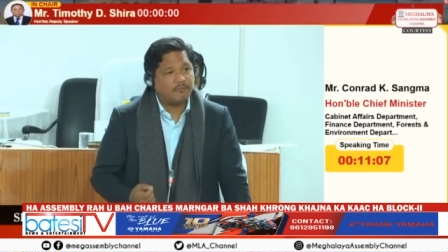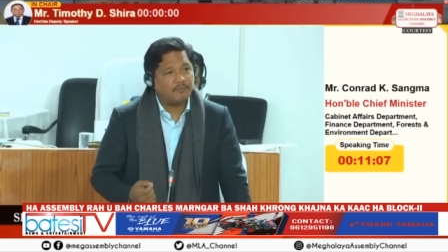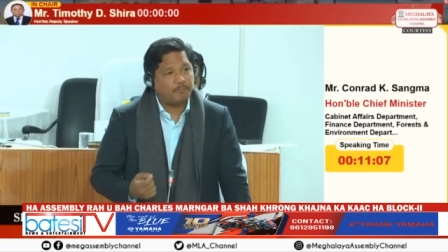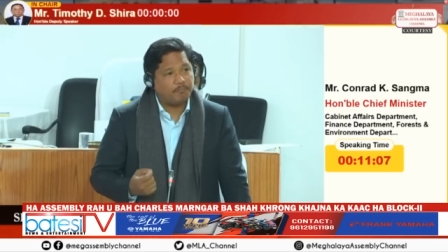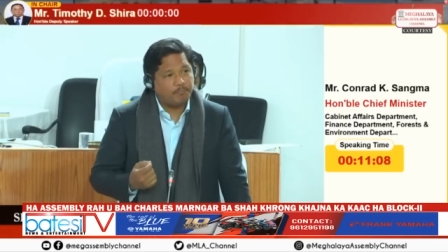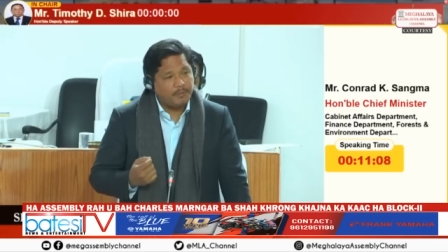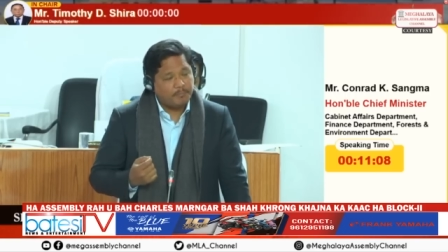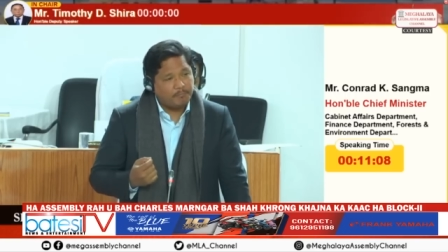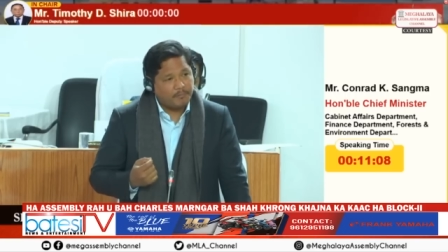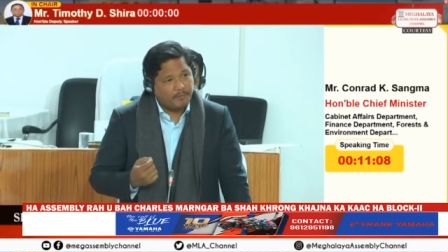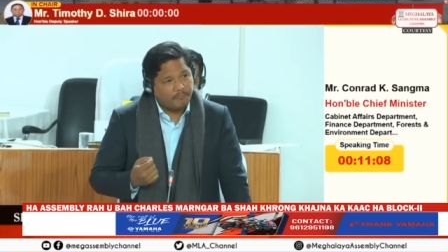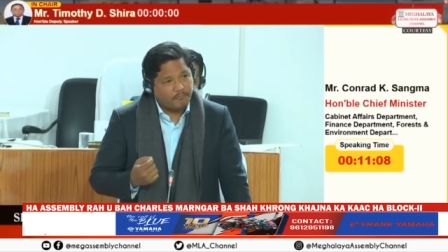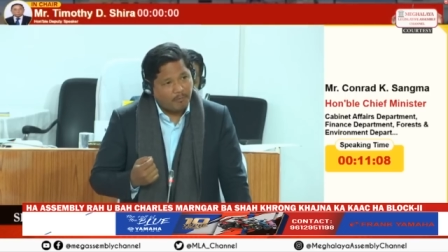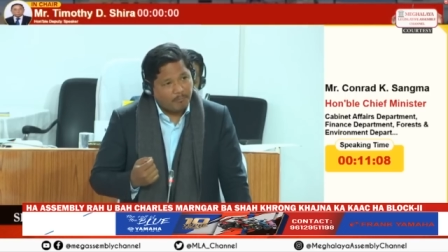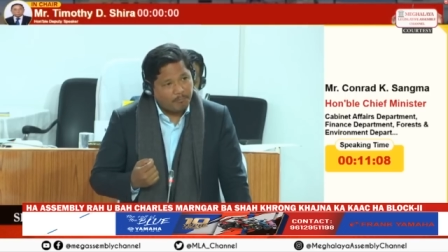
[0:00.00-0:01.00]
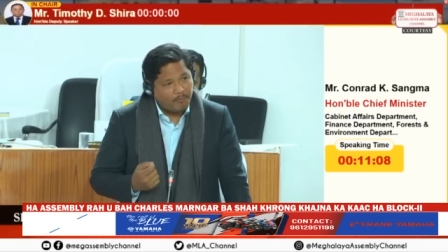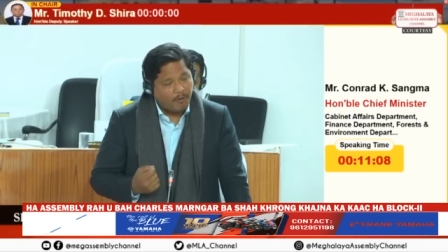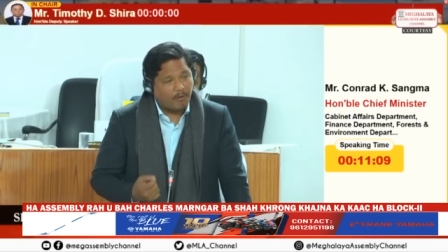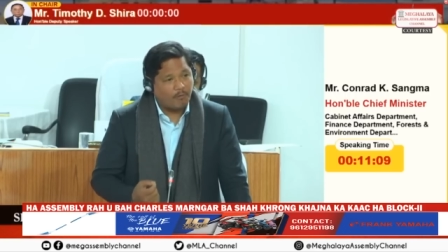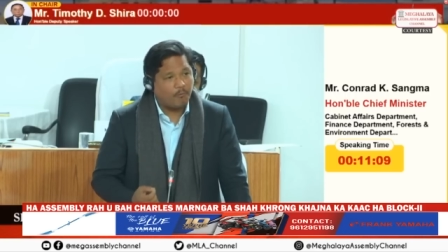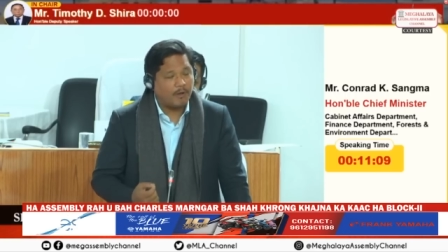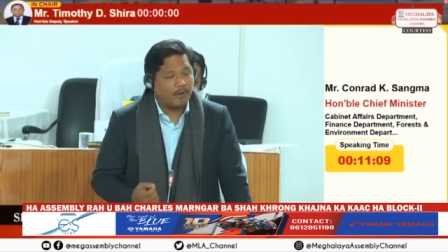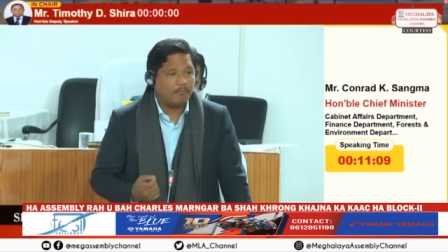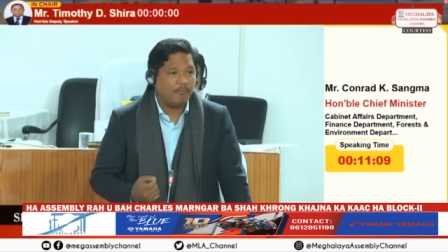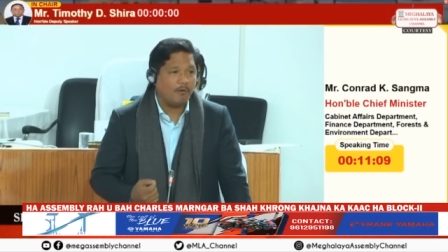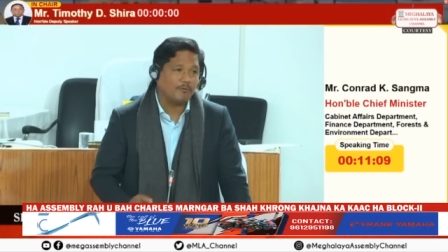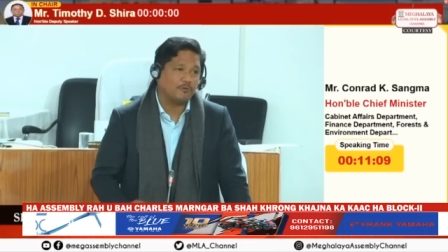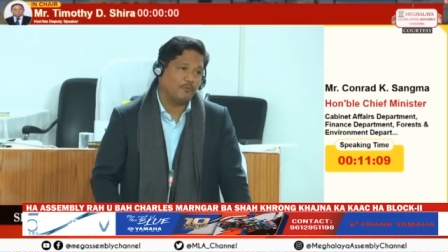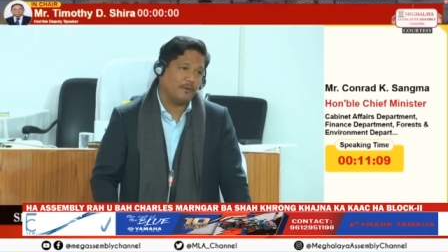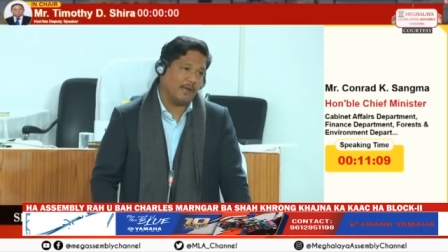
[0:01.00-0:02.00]
the people from Block 1,
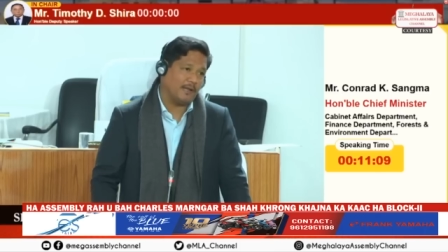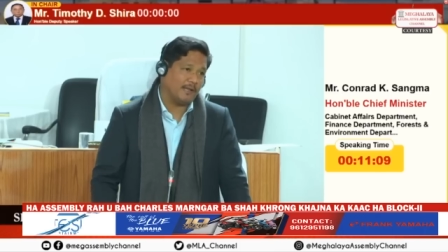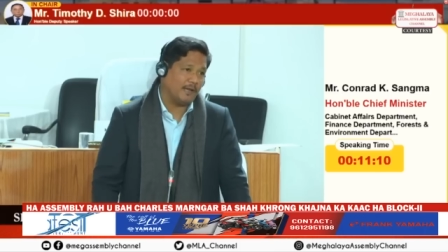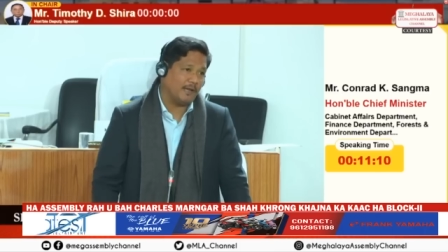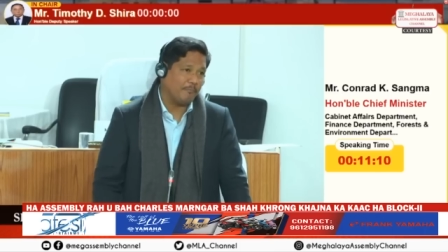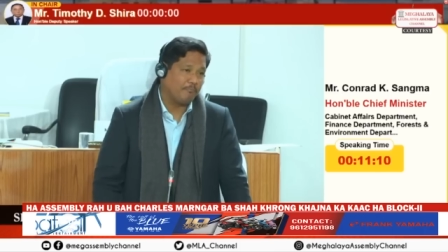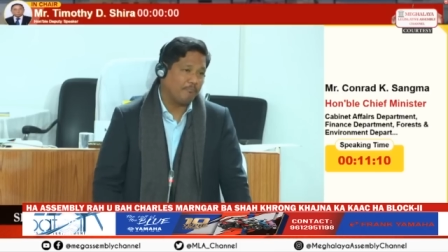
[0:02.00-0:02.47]
Block 2 area.